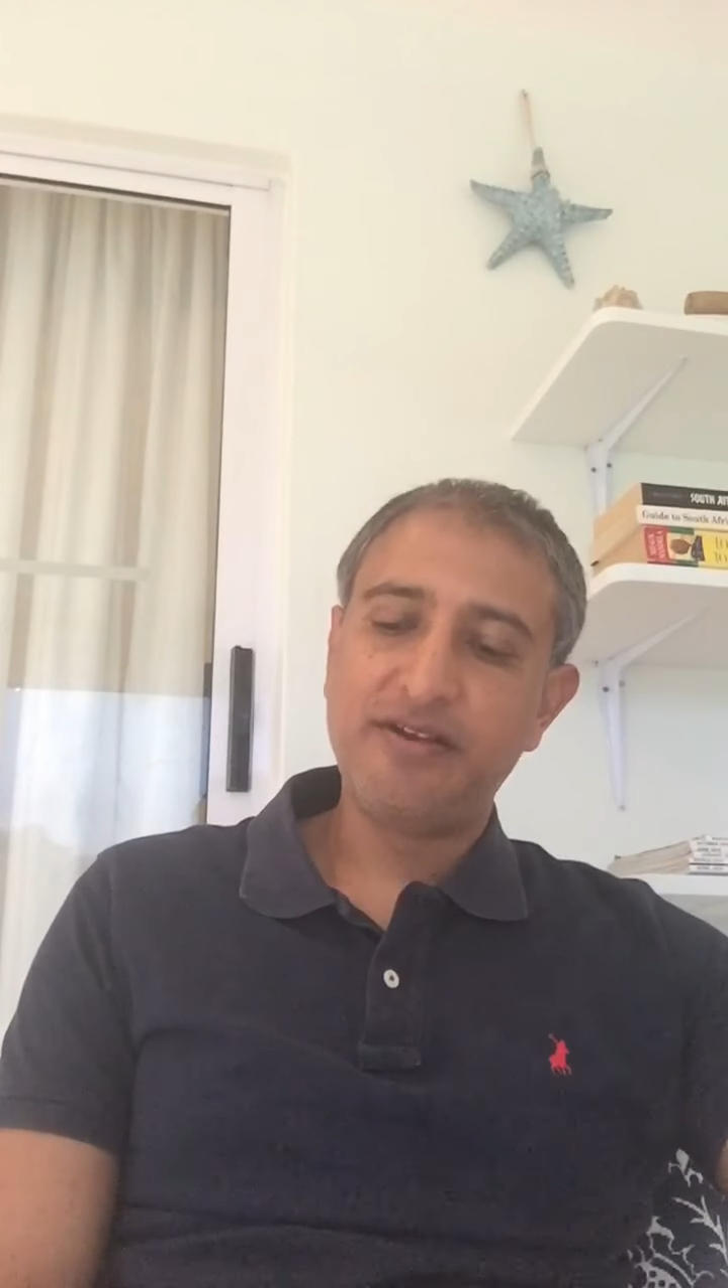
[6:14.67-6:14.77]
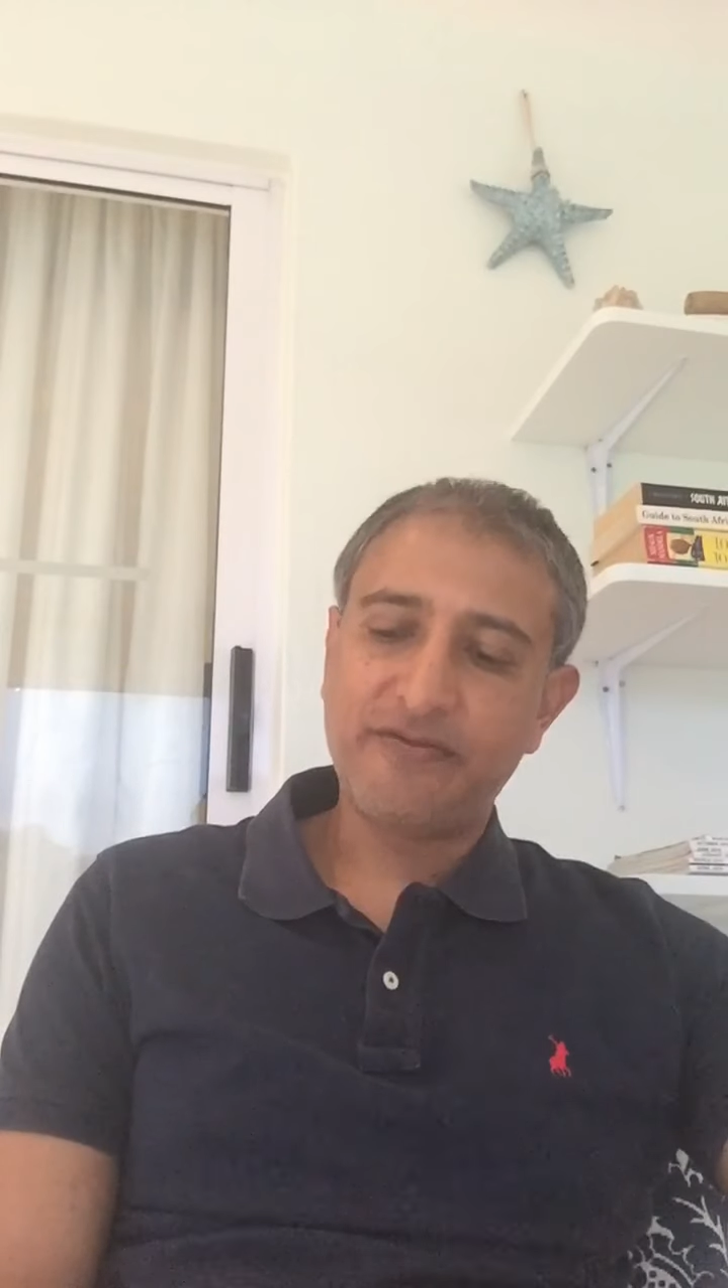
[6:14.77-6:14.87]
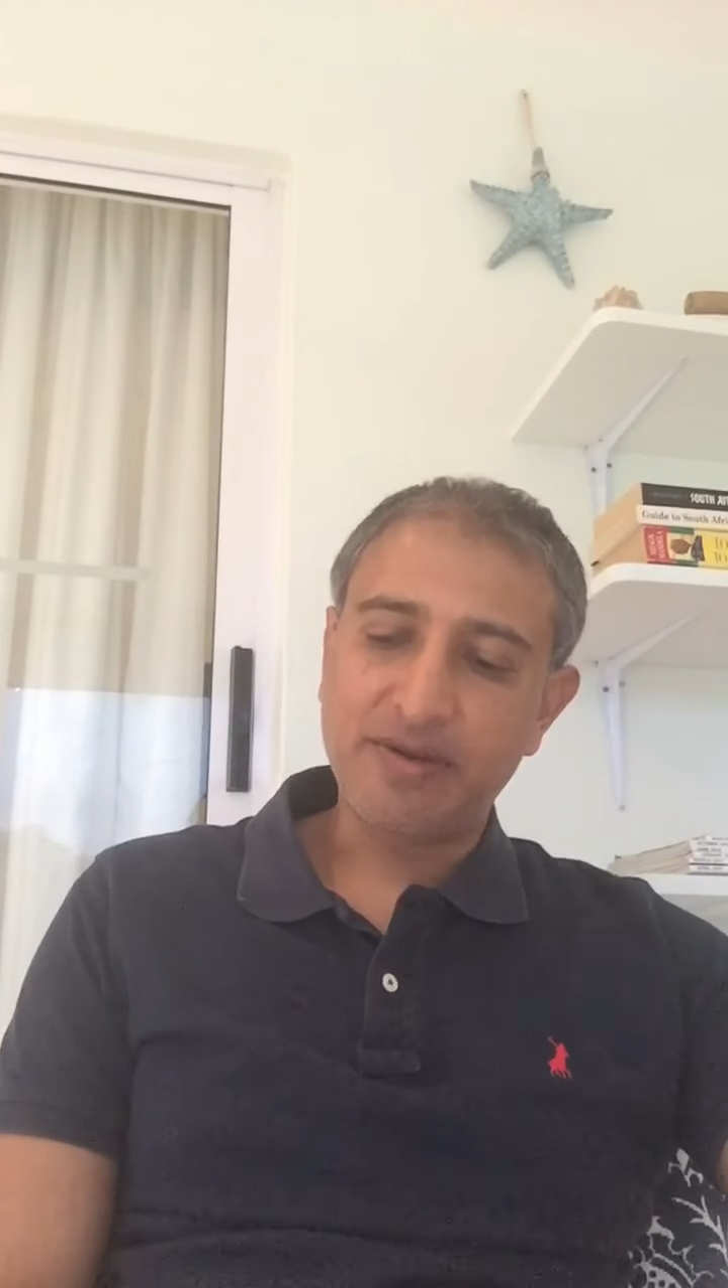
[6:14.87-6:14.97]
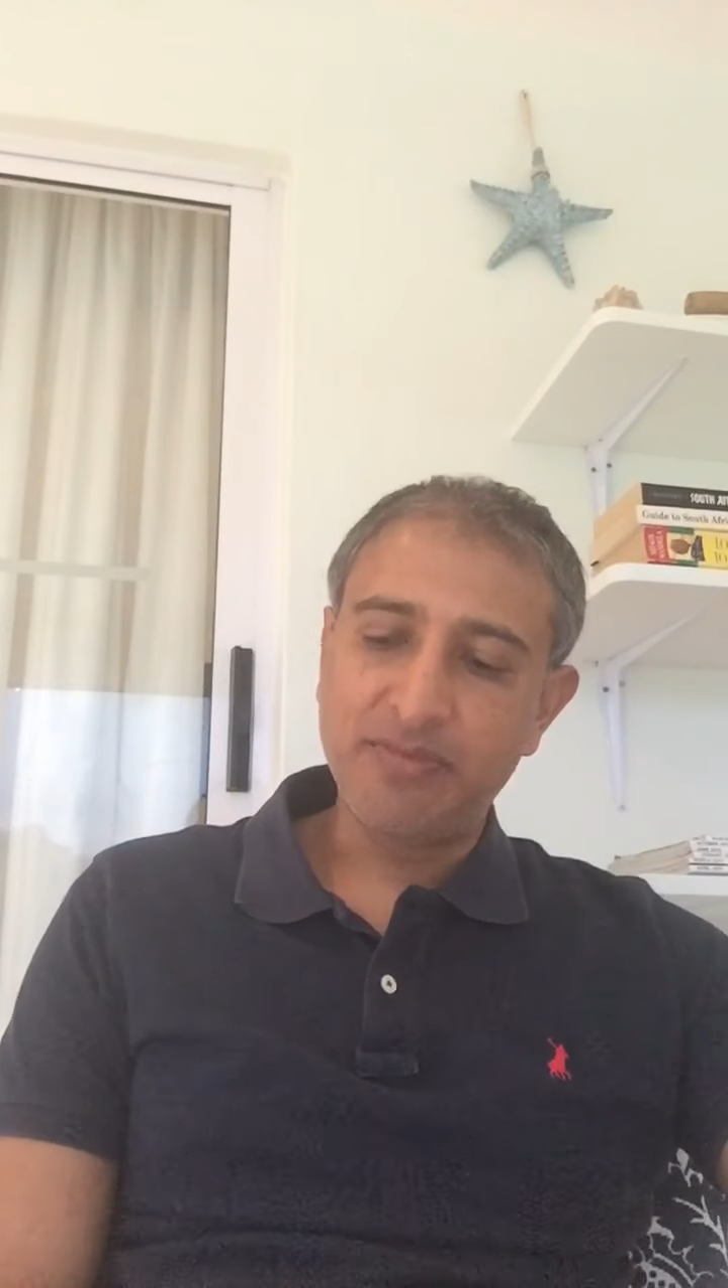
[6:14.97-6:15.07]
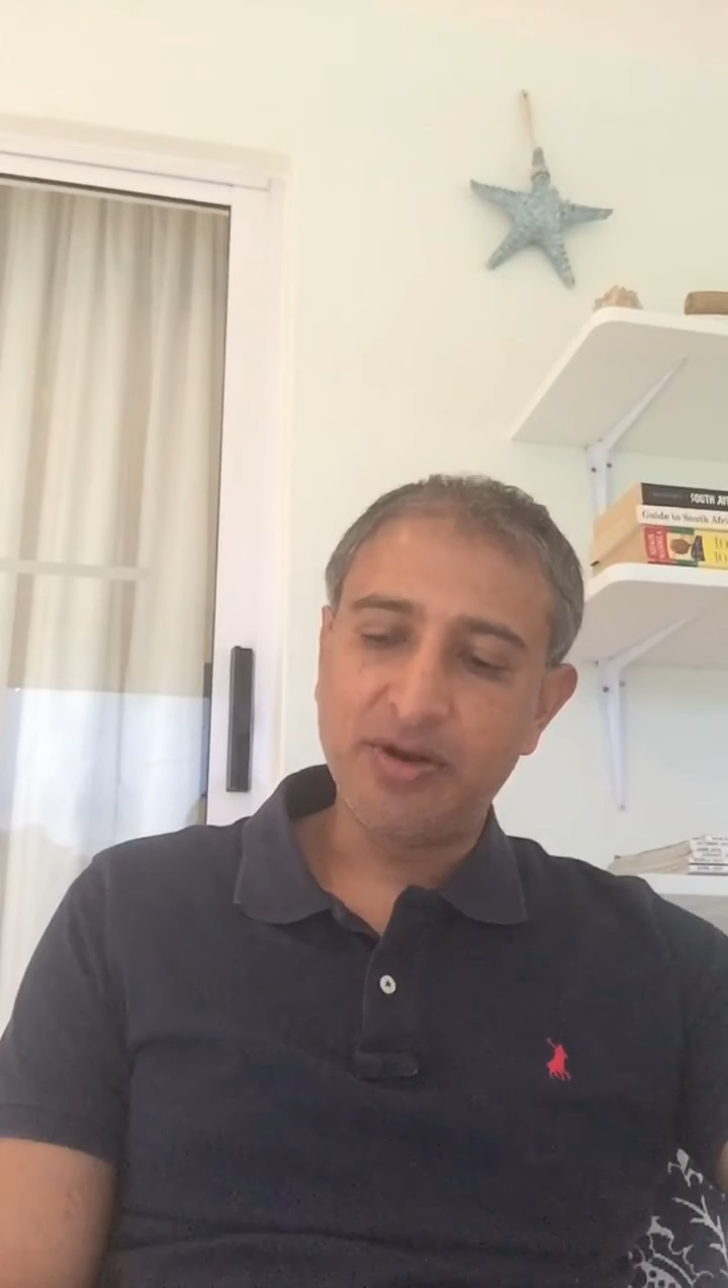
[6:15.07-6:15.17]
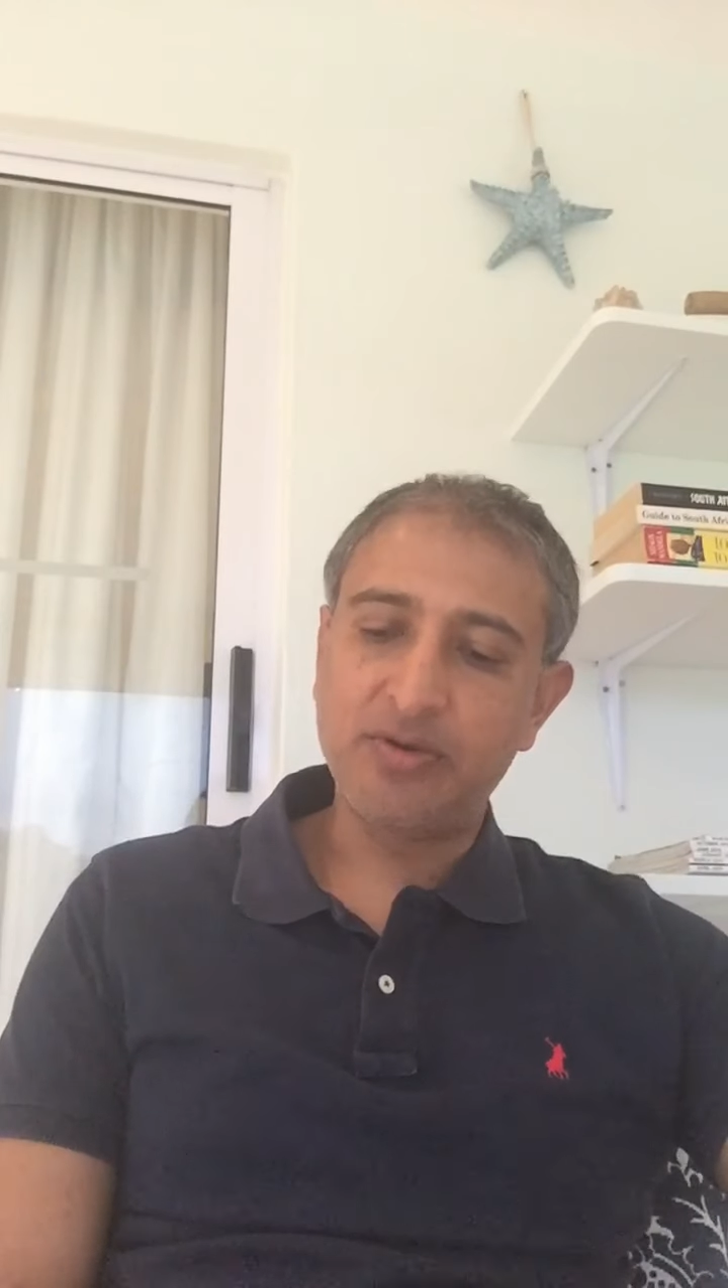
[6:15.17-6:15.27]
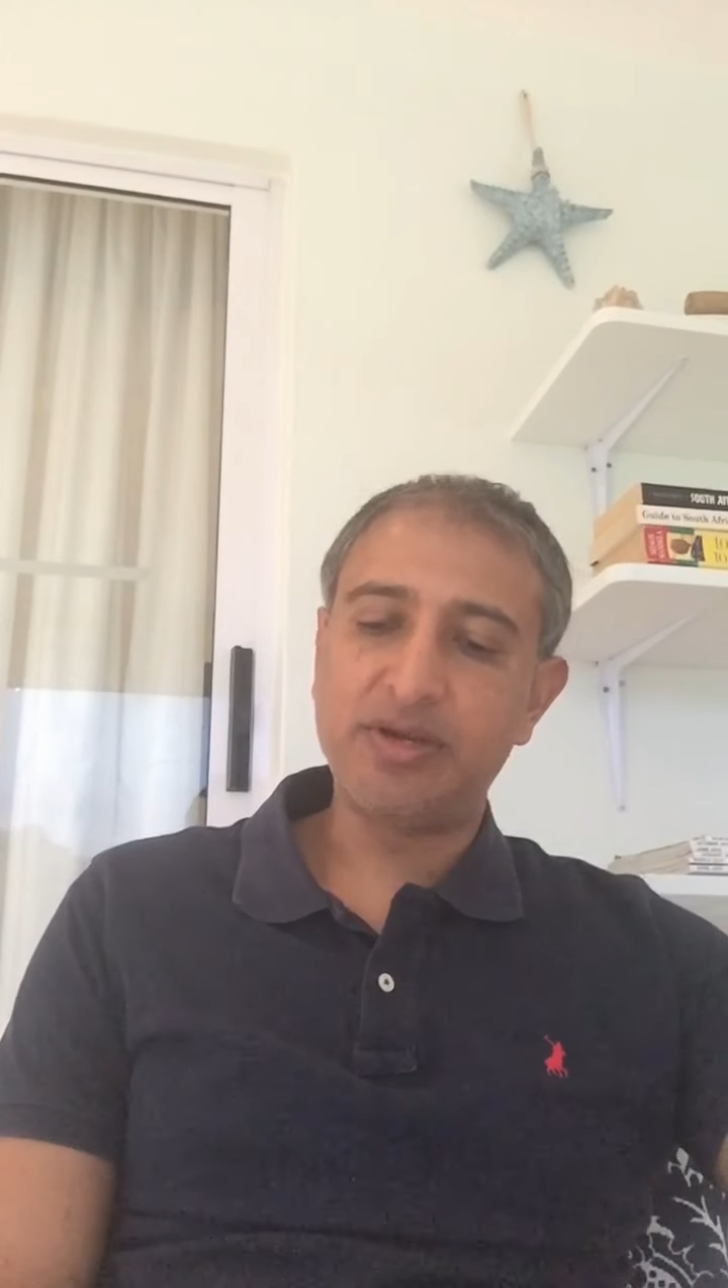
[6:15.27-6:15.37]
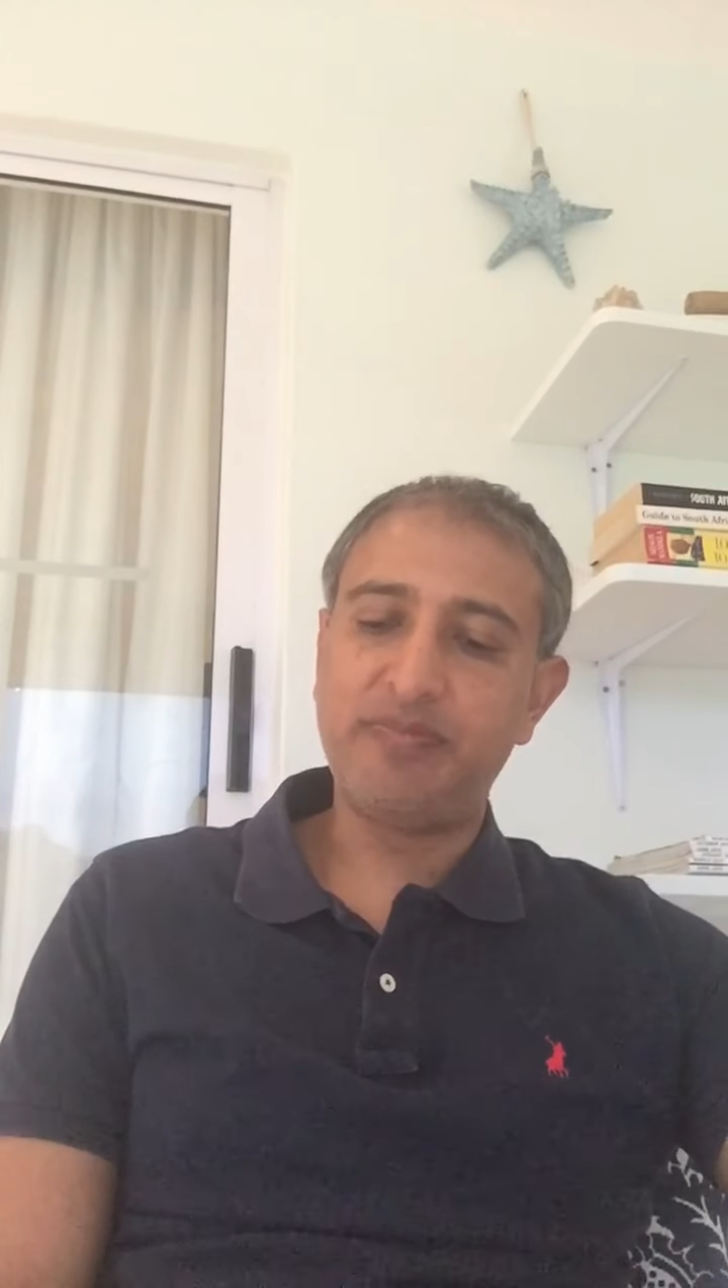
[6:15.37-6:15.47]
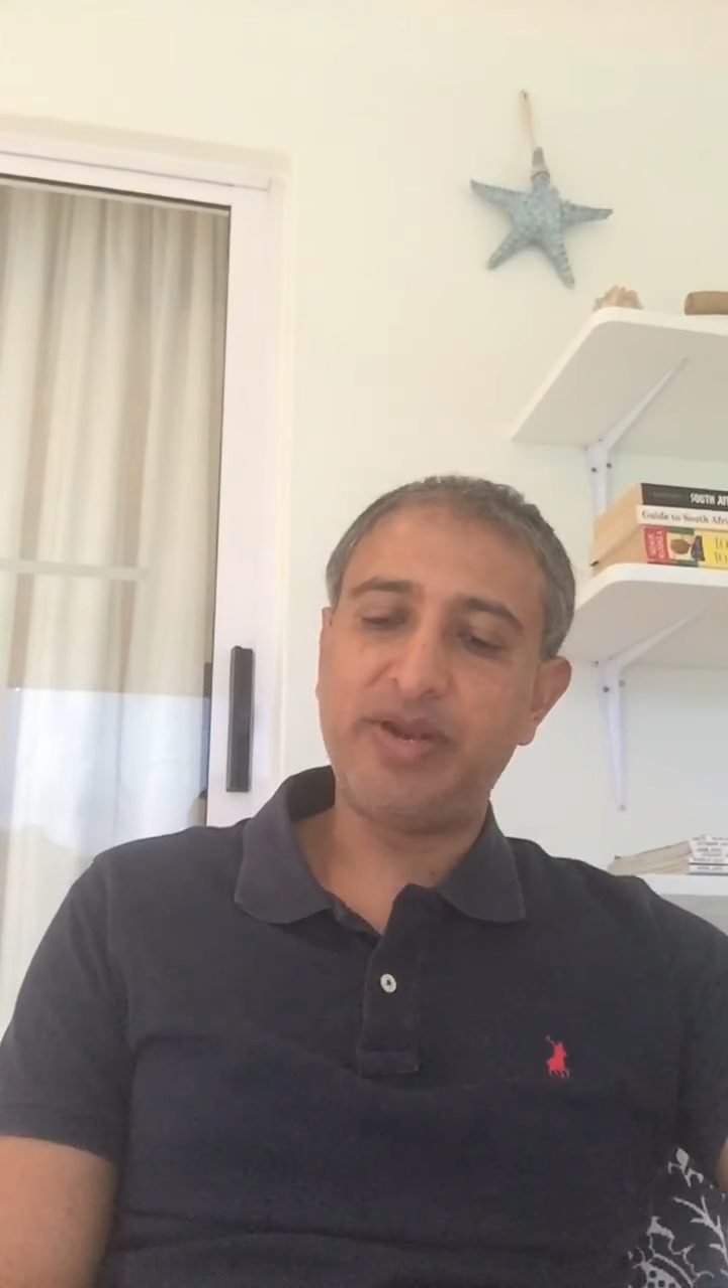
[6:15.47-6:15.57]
from local